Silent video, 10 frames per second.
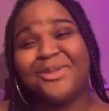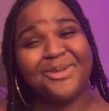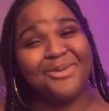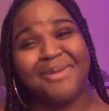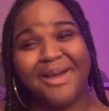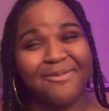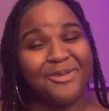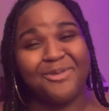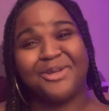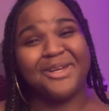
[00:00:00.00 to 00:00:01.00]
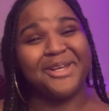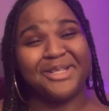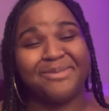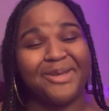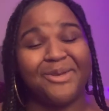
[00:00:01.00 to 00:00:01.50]
to my future
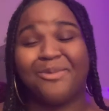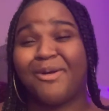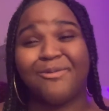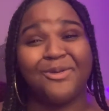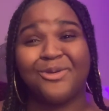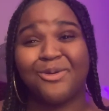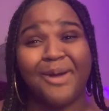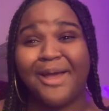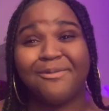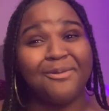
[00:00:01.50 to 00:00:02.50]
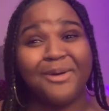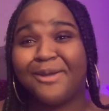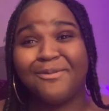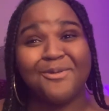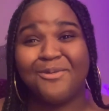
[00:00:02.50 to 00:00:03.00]
husband or my future wife,
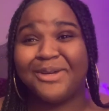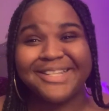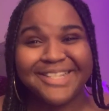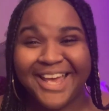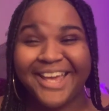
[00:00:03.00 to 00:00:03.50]
whatever you want to say.